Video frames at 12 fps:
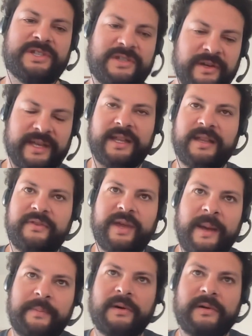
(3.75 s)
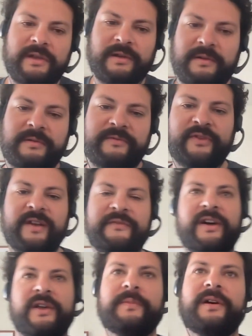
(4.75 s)
joking. I love you, Apple. You're a very
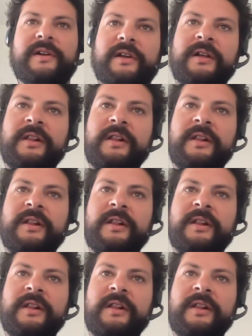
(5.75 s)
valued partner.